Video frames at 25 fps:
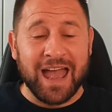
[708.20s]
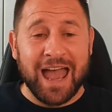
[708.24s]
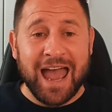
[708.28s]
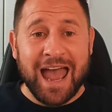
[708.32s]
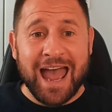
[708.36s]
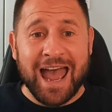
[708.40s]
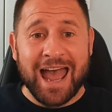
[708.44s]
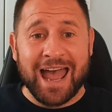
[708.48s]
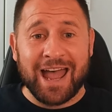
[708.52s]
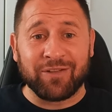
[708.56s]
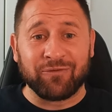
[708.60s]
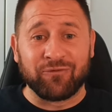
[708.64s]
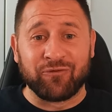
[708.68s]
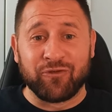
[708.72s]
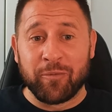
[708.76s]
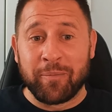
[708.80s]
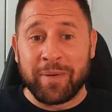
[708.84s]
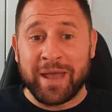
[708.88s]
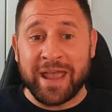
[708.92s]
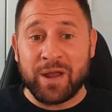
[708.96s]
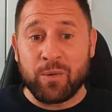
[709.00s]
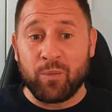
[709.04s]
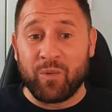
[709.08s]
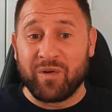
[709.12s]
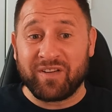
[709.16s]
And for
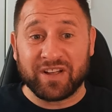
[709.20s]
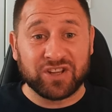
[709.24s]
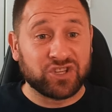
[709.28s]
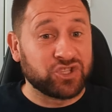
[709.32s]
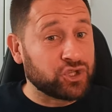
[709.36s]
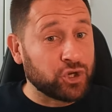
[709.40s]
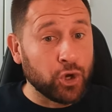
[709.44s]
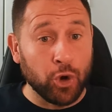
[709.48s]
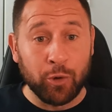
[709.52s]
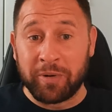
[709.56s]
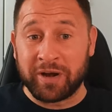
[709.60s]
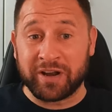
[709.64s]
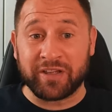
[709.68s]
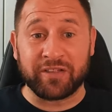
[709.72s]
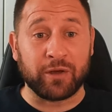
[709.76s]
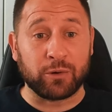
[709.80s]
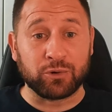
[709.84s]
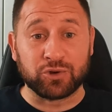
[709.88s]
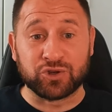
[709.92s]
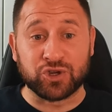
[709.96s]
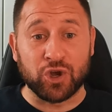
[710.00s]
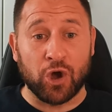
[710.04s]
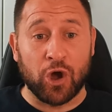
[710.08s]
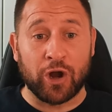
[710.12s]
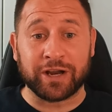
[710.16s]
me, we've had too many of
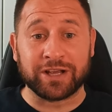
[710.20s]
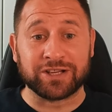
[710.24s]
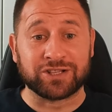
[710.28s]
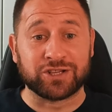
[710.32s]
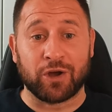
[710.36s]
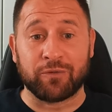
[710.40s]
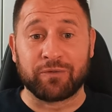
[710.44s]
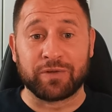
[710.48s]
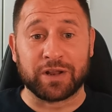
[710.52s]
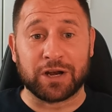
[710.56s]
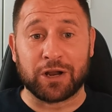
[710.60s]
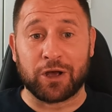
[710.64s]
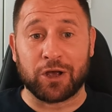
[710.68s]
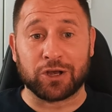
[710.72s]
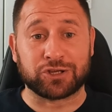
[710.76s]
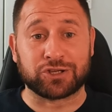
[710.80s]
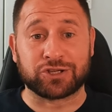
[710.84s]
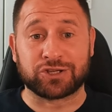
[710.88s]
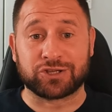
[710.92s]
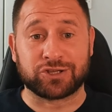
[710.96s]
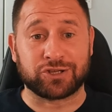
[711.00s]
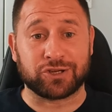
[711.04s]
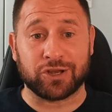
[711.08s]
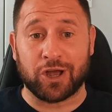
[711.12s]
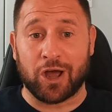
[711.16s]
those signings over the
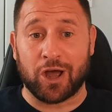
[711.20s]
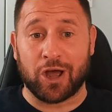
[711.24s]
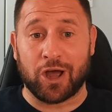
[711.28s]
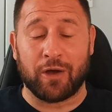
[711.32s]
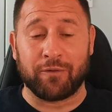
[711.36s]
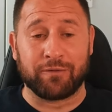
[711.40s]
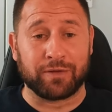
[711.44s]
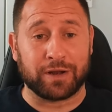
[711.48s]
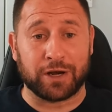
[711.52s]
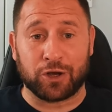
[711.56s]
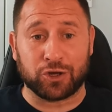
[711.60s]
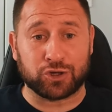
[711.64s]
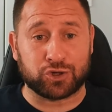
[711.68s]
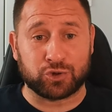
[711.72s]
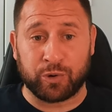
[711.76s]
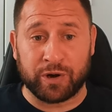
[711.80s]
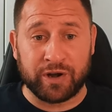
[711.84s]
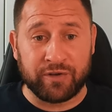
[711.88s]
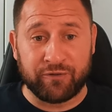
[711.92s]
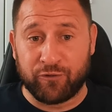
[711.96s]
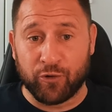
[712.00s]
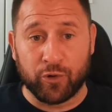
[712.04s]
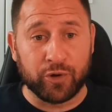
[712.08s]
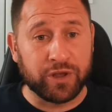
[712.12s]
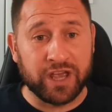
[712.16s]
last
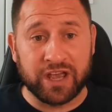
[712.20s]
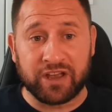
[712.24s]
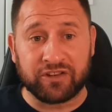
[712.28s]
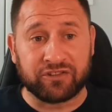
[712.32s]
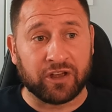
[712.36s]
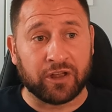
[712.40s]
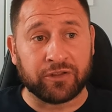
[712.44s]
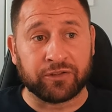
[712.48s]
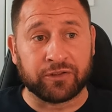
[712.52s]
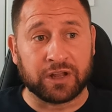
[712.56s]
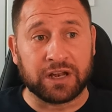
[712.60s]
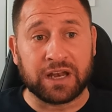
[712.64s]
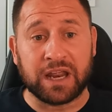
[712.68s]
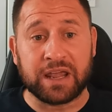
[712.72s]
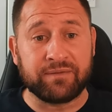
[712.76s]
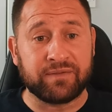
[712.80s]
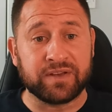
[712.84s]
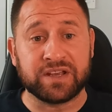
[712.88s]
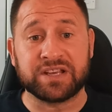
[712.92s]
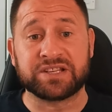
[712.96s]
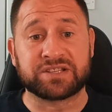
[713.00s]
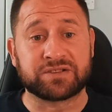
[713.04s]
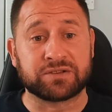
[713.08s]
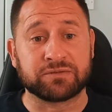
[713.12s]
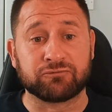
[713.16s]
24 years under
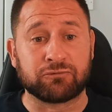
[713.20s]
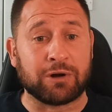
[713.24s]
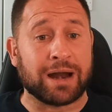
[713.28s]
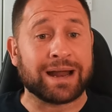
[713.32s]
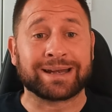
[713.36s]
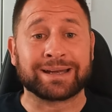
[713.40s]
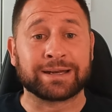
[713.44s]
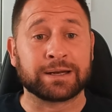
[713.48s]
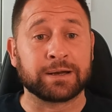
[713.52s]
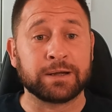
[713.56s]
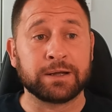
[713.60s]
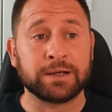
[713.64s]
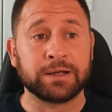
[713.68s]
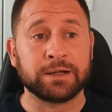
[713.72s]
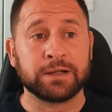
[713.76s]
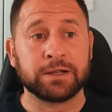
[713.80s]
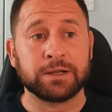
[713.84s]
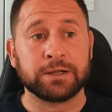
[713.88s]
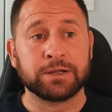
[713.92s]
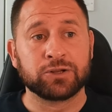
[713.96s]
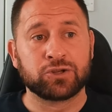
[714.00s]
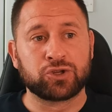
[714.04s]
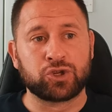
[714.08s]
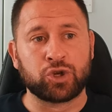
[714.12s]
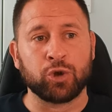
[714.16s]
Levy's reign.
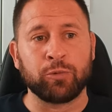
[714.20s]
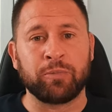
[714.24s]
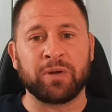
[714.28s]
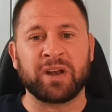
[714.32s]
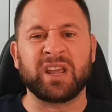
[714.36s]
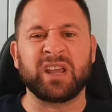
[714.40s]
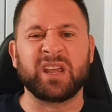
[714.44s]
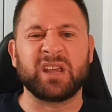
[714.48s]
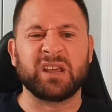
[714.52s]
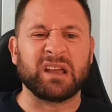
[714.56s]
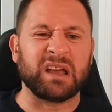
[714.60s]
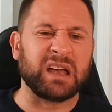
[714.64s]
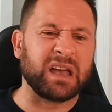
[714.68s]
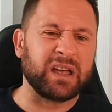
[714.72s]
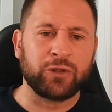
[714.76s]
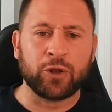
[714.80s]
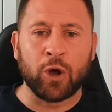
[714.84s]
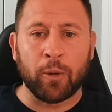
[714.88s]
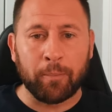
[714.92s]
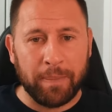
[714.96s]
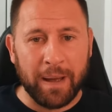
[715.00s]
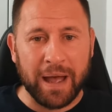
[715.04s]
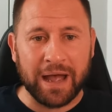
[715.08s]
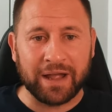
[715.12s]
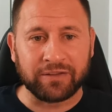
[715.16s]
Too many,
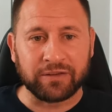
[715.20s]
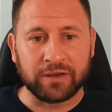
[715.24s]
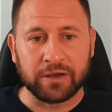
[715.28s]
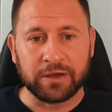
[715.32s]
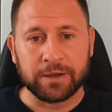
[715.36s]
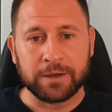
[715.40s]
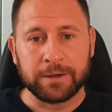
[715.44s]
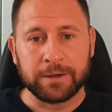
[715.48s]
not bad.